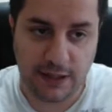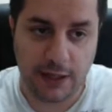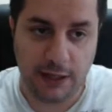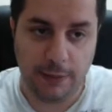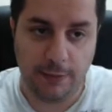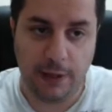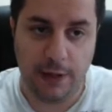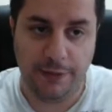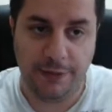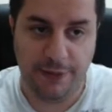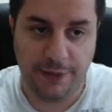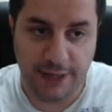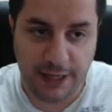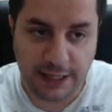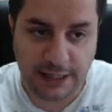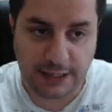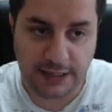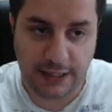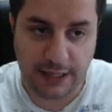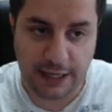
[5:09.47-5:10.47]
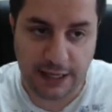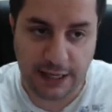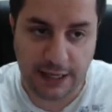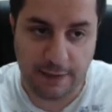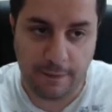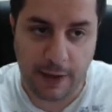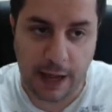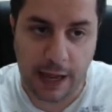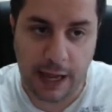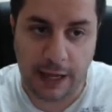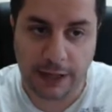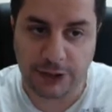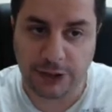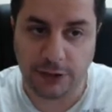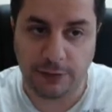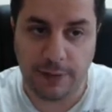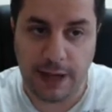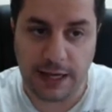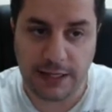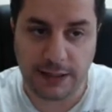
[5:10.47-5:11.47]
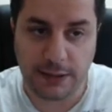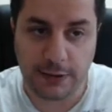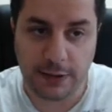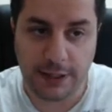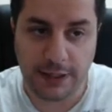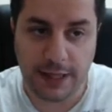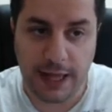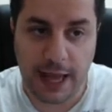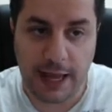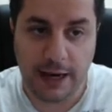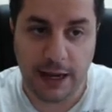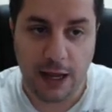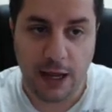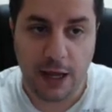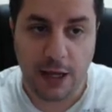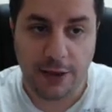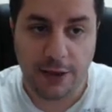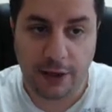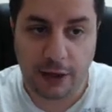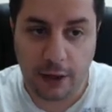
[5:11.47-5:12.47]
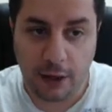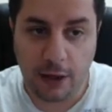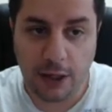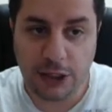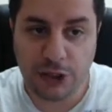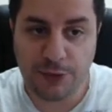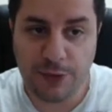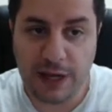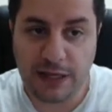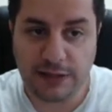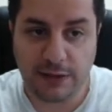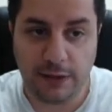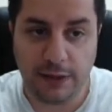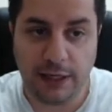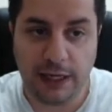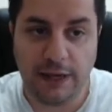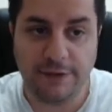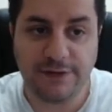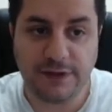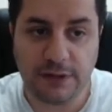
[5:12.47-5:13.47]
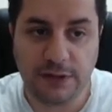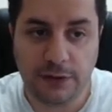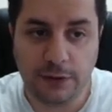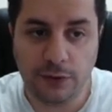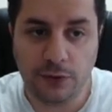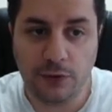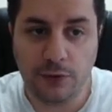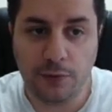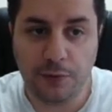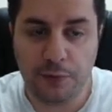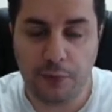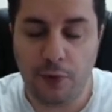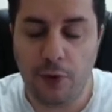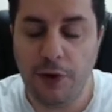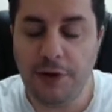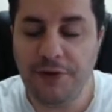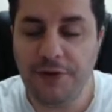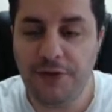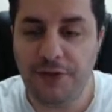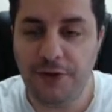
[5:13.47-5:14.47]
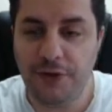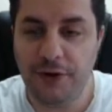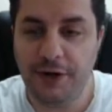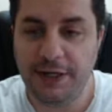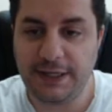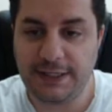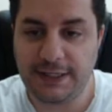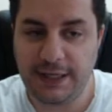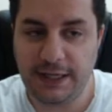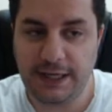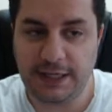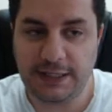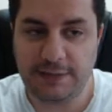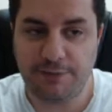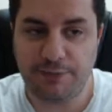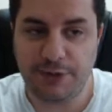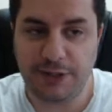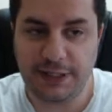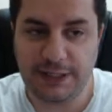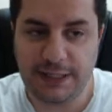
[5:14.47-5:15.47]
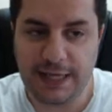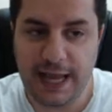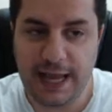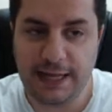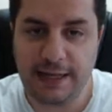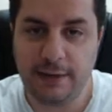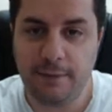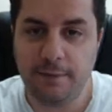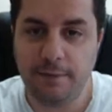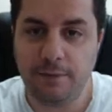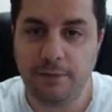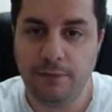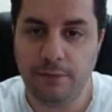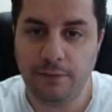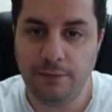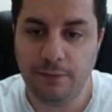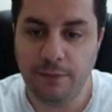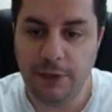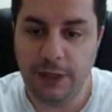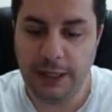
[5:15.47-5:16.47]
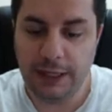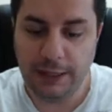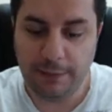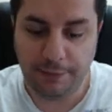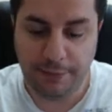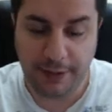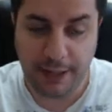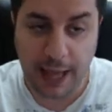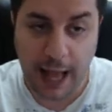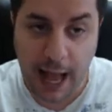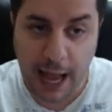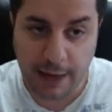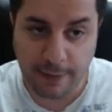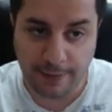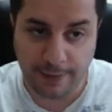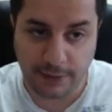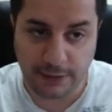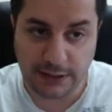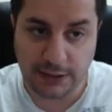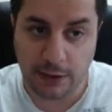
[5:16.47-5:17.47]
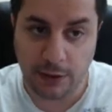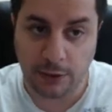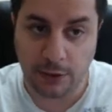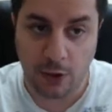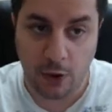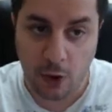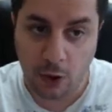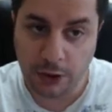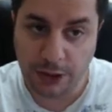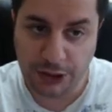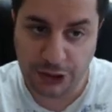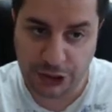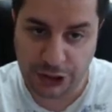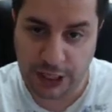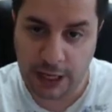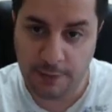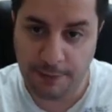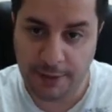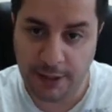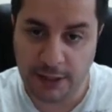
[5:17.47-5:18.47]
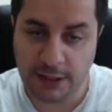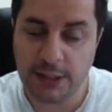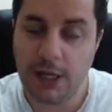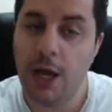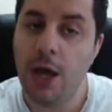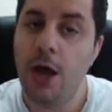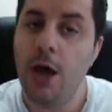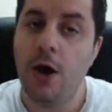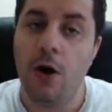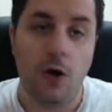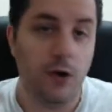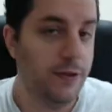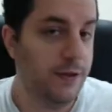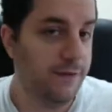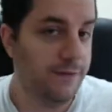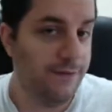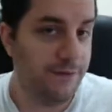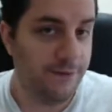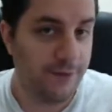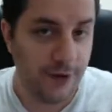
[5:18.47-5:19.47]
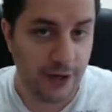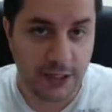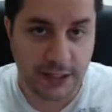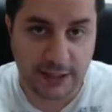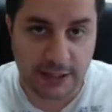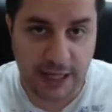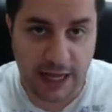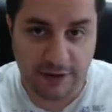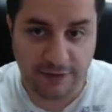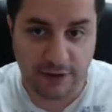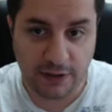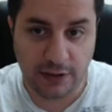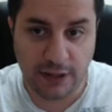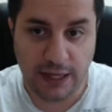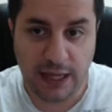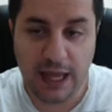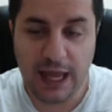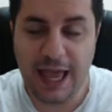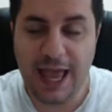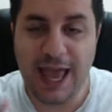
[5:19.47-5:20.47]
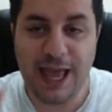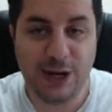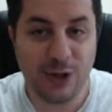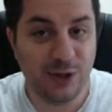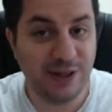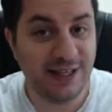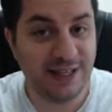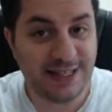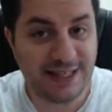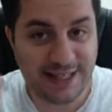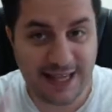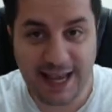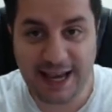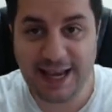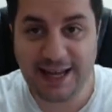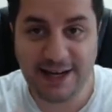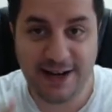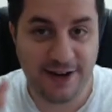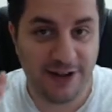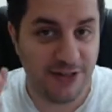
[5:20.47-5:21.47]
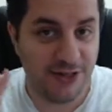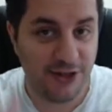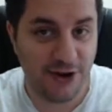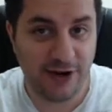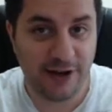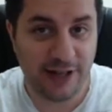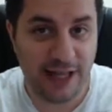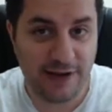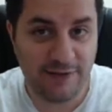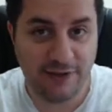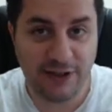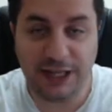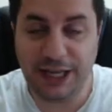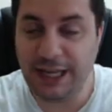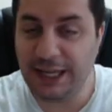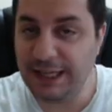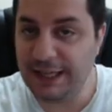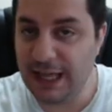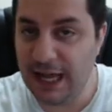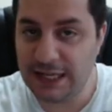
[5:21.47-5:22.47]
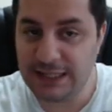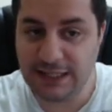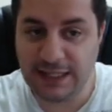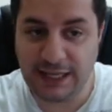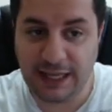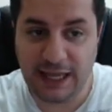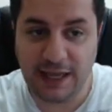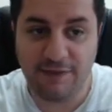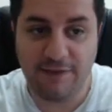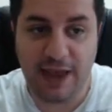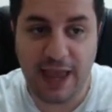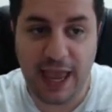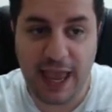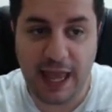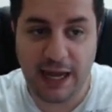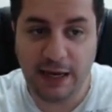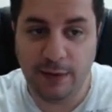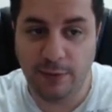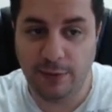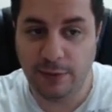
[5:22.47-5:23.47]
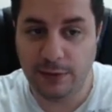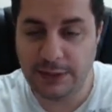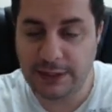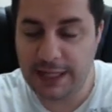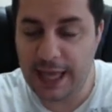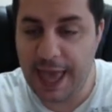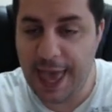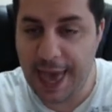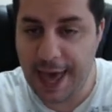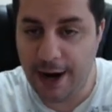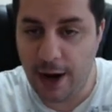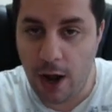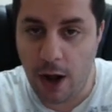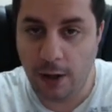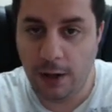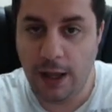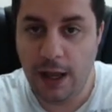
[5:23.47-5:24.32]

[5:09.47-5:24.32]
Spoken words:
about this actual mastery, that the Courage Mastery gives 2.36% PI boost on all your champions on the first level, and on the second and the third level it doesn't give any boost at all.